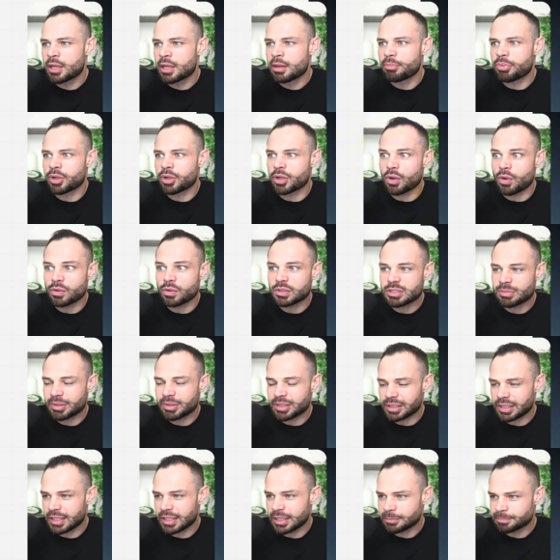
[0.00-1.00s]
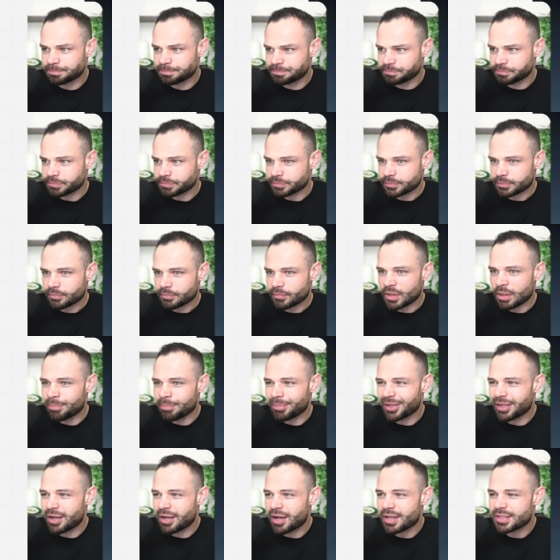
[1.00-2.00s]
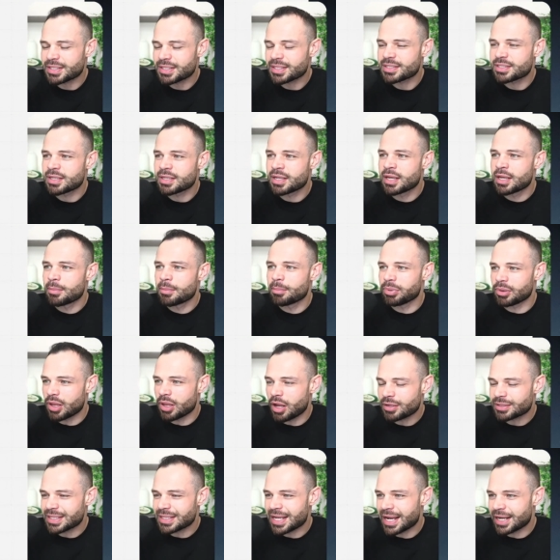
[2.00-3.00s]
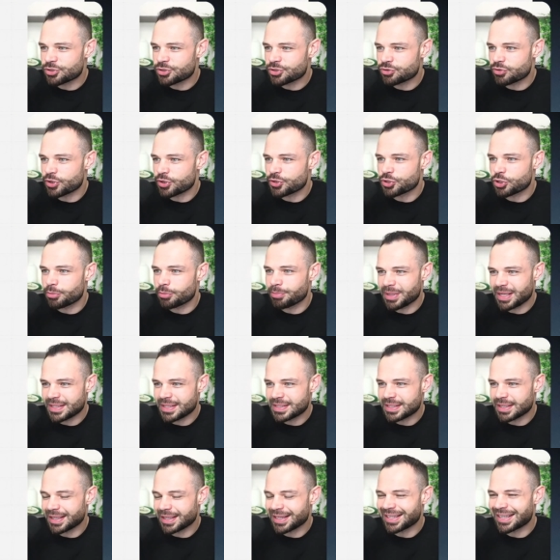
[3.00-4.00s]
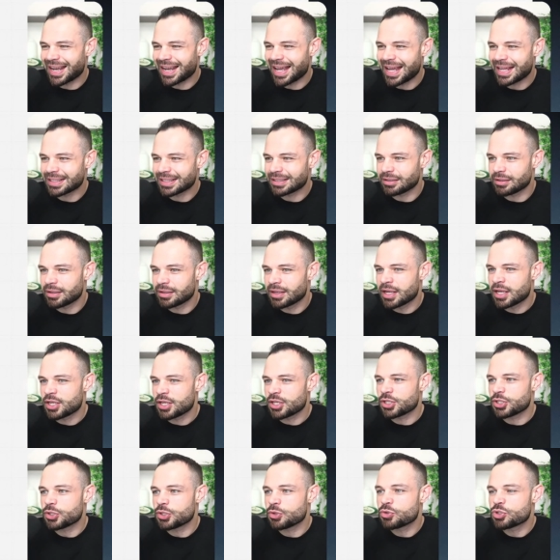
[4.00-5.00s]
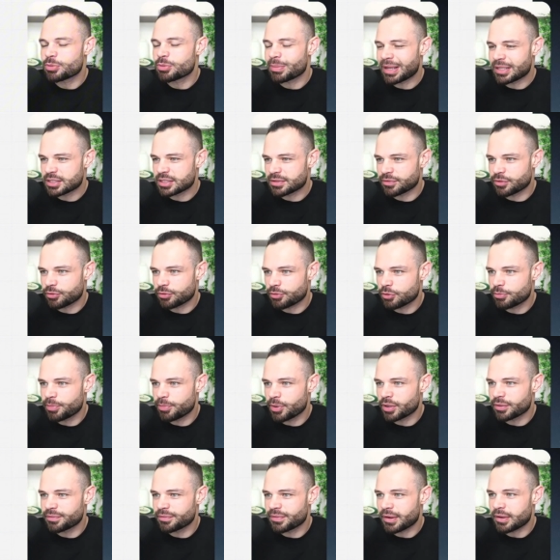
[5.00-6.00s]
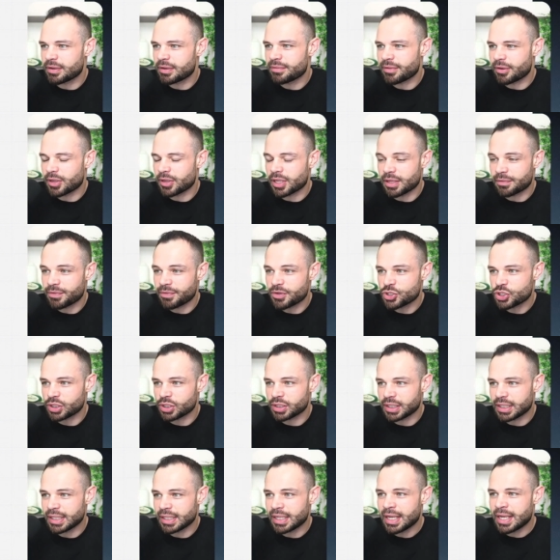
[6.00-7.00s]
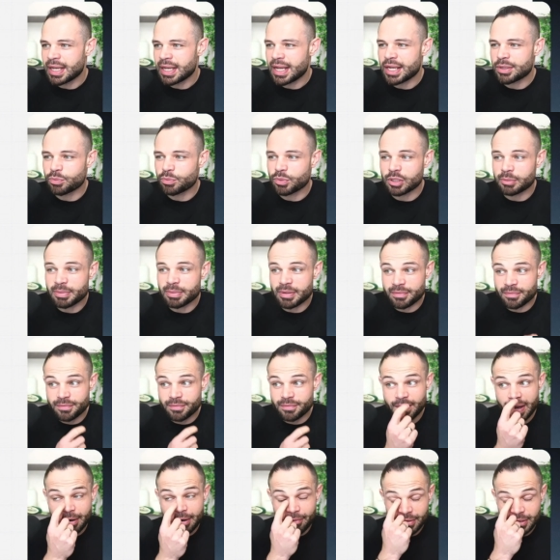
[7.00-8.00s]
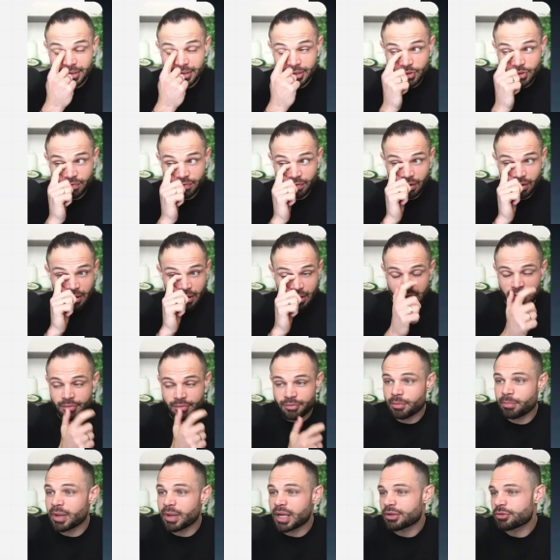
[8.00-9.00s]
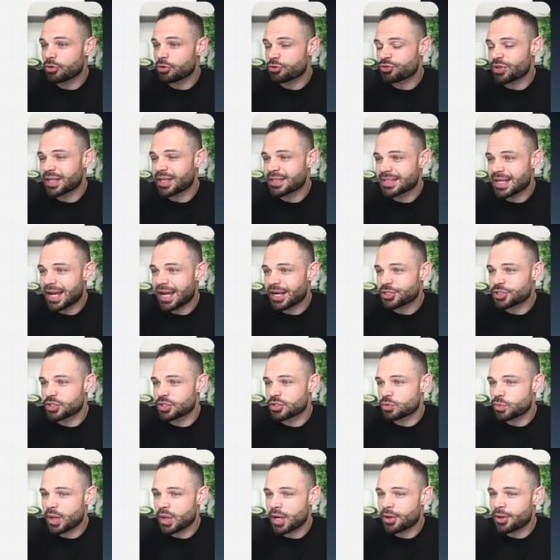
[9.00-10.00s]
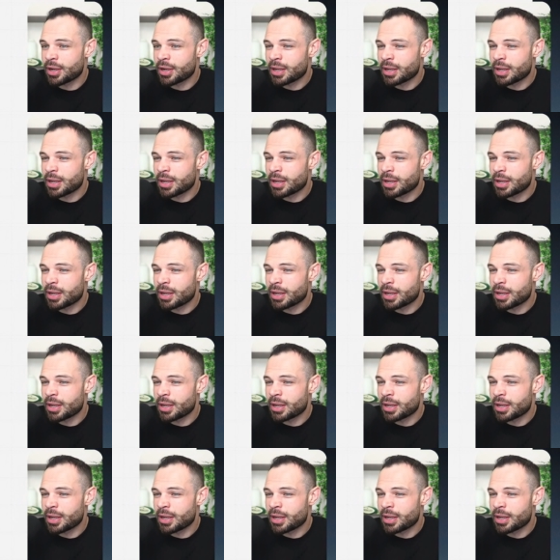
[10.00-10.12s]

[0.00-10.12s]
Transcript: But ultimately, because its block DAG structure means that it can handle huge amounts of throughput very, very efficiently, it will be very useful for microtransactions, where